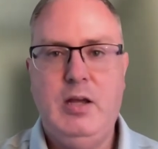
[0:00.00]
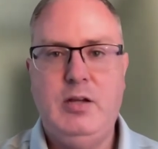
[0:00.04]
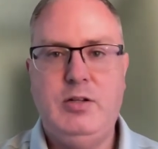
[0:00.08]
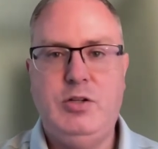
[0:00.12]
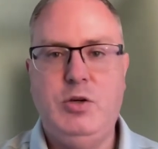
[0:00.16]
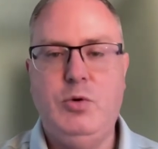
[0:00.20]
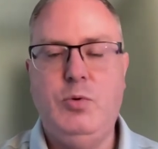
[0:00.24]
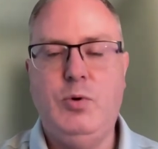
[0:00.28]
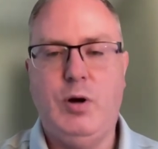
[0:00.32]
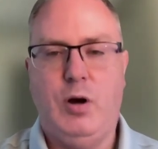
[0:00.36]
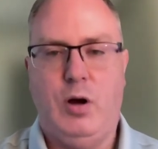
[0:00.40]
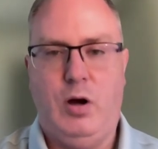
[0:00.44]

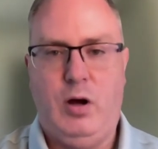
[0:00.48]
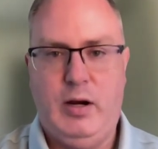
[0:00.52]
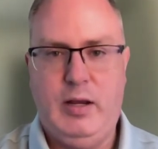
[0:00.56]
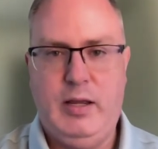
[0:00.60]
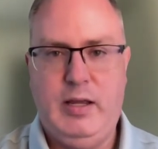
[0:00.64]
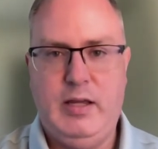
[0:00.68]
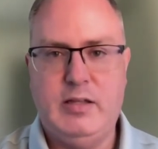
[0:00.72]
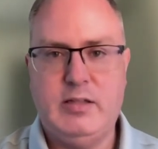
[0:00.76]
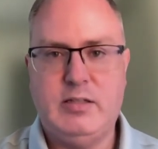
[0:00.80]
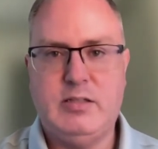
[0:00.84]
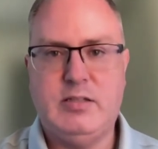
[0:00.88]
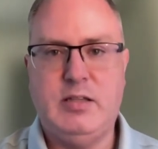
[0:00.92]
to an
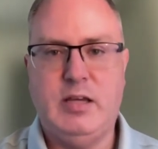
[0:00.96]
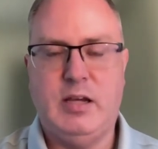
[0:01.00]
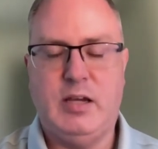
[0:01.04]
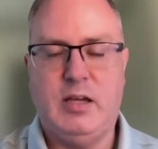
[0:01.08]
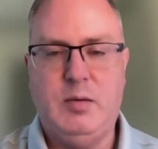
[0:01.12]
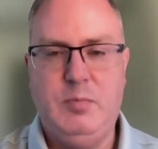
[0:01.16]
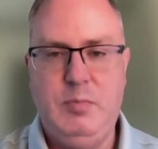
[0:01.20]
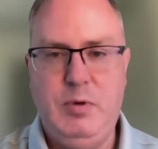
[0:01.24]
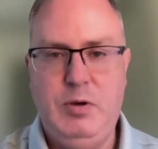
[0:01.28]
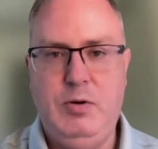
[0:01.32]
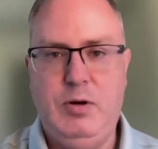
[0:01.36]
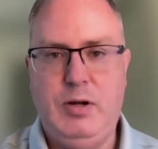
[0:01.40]
audience that
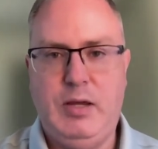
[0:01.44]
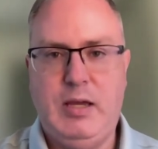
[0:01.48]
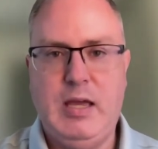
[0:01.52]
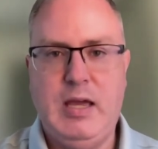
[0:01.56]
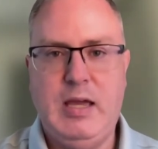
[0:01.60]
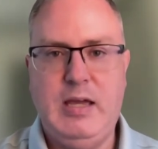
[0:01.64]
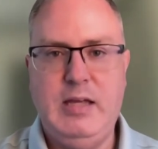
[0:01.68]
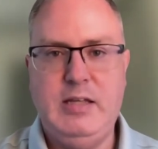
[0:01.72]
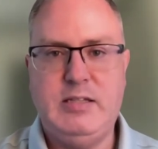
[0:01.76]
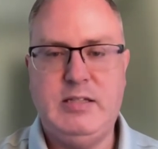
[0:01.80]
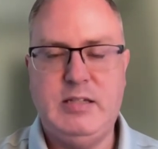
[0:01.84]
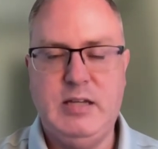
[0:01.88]

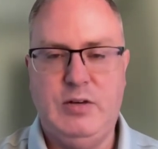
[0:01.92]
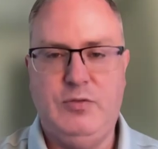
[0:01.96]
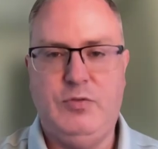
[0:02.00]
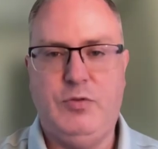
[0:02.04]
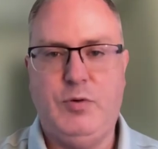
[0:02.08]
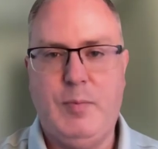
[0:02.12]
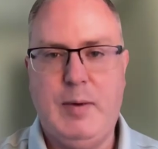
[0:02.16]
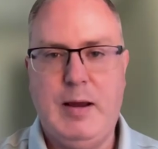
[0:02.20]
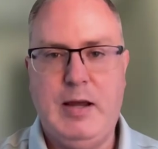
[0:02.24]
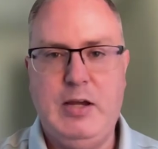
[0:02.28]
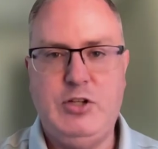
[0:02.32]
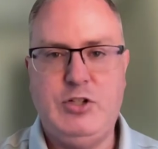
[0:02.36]
communicates
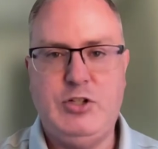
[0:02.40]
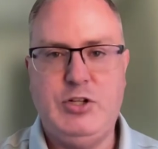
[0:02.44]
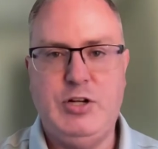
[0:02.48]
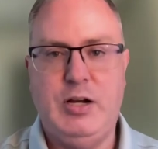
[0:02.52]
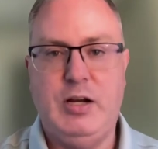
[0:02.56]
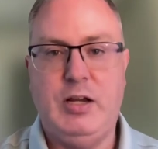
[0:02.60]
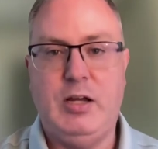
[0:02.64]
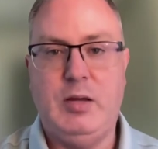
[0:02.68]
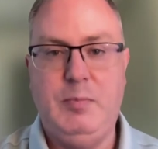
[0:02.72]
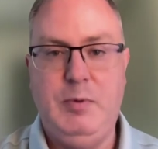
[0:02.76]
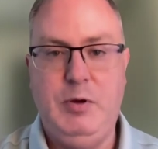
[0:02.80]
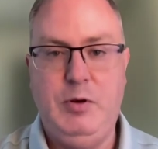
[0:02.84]
information
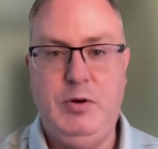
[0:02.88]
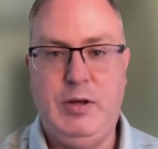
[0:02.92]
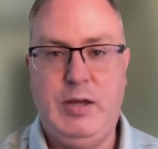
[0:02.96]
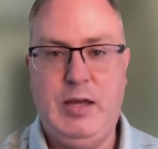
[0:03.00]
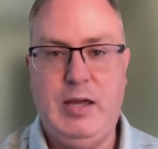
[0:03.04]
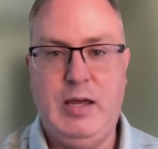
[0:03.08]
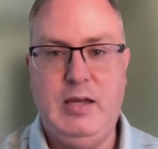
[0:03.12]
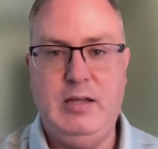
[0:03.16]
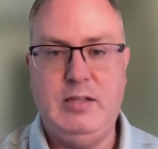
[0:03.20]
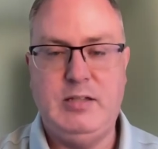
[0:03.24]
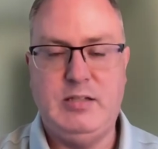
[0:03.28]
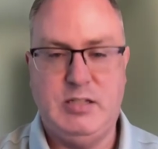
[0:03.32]
and
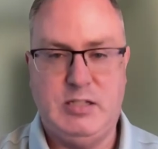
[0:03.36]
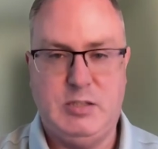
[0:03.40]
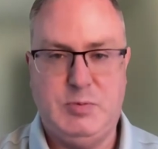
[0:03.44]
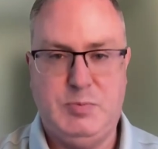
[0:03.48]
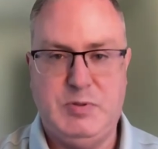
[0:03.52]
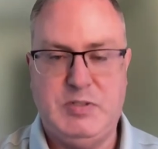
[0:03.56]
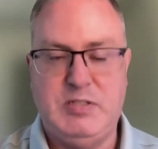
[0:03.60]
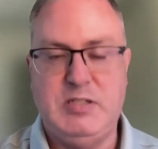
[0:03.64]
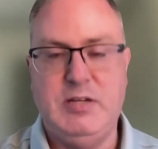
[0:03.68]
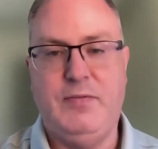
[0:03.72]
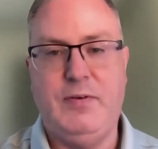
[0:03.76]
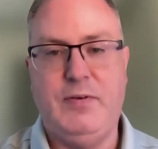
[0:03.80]
communicates a
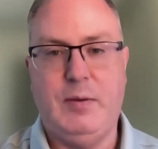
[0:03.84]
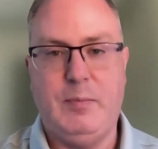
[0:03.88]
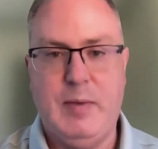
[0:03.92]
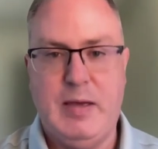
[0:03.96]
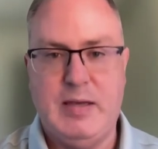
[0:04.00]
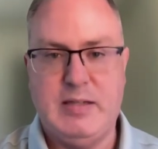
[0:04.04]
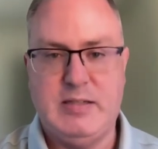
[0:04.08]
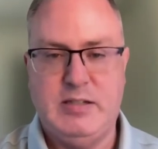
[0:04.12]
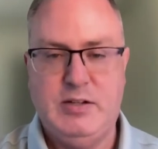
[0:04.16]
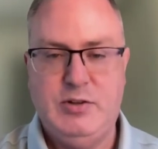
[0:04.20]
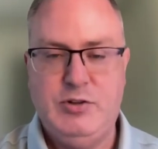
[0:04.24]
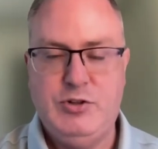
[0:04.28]
specific
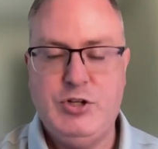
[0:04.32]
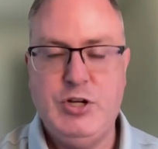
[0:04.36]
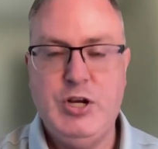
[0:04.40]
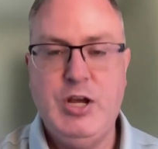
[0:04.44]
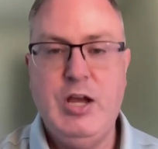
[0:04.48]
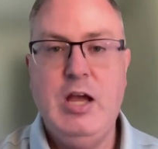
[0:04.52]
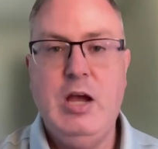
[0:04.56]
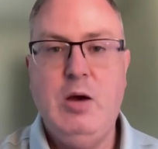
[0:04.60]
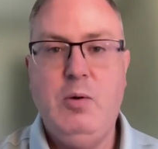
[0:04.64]
message